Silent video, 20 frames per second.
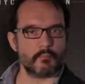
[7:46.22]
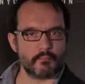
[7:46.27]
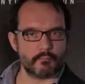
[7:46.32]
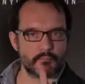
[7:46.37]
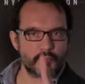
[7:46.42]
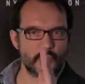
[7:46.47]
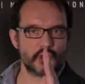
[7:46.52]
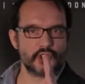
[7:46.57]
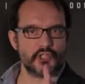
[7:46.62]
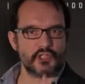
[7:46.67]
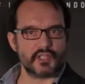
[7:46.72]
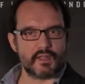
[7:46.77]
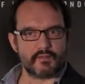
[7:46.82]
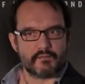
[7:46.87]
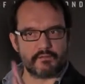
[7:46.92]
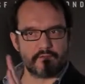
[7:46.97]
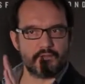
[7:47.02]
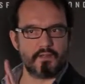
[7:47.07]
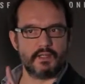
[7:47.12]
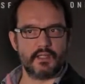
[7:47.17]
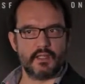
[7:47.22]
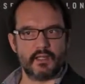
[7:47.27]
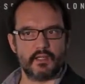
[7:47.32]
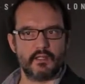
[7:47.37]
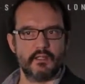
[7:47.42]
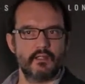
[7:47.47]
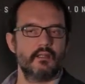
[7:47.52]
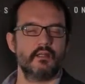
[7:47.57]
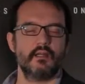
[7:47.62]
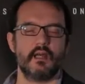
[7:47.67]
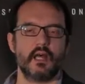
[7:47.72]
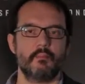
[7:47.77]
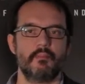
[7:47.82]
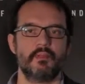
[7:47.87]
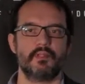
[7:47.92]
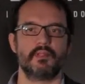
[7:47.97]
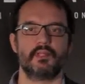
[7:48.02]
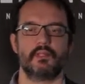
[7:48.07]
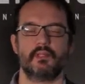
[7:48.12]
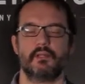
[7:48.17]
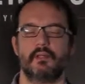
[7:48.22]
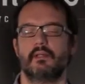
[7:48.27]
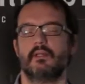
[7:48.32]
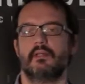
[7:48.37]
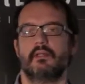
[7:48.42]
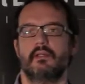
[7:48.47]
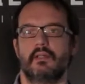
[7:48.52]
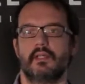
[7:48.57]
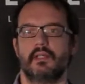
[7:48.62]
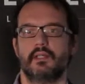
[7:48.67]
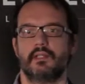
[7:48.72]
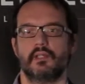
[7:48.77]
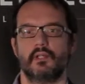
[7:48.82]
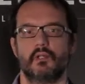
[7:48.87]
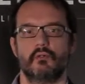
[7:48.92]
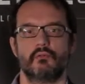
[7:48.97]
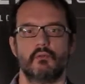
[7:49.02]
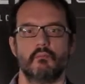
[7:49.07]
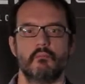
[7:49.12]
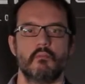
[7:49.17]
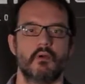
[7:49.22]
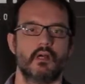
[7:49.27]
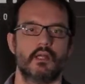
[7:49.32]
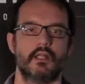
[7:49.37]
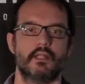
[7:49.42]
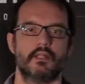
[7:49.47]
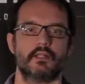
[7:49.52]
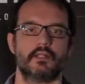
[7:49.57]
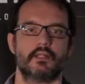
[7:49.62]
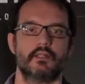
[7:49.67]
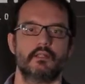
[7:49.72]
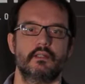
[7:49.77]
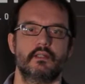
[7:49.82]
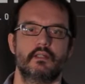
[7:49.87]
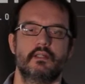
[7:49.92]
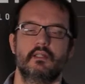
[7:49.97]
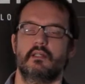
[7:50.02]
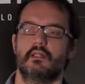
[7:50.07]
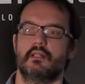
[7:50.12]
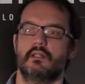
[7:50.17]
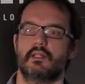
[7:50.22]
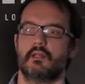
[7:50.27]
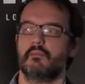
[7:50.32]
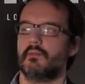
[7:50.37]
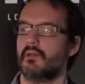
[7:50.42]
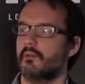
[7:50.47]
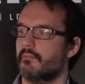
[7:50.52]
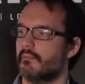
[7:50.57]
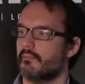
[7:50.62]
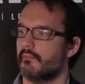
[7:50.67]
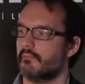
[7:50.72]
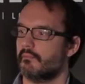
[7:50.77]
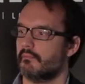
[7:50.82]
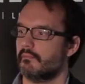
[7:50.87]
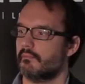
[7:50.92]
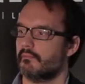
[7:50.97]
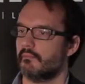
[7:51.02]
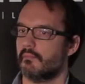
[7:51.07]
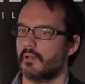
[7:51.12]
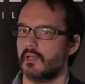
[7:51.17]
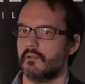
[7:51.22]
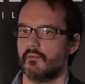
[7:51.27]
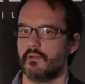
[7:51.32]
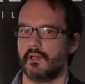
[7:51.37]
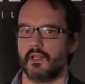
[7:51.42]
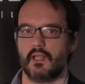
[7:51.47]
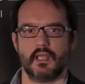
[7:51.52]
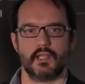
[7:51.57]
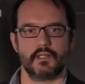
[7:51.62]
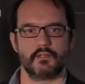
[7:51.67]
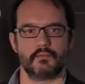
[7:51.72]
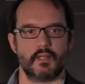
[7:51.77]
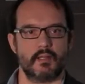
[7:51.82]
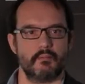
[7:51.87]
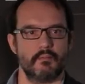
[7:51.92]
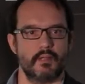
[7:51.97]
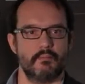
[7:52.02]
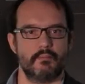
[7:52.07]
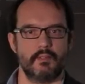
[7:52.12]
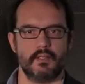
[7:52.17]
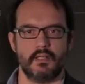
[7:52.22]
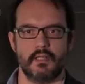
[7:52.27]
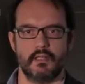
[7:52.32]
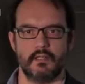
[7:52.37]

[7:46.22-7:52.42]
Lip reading: pushes that fear up into the group mind. Does anybody might want to guess what that might be?